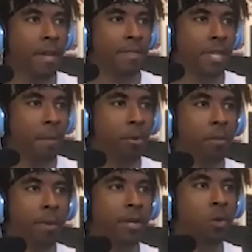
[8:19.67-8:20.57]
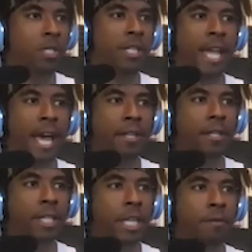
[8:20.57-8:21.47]
I think I put in my notes that they had
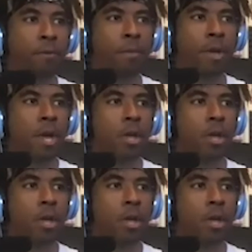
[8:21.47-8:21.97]
the lead from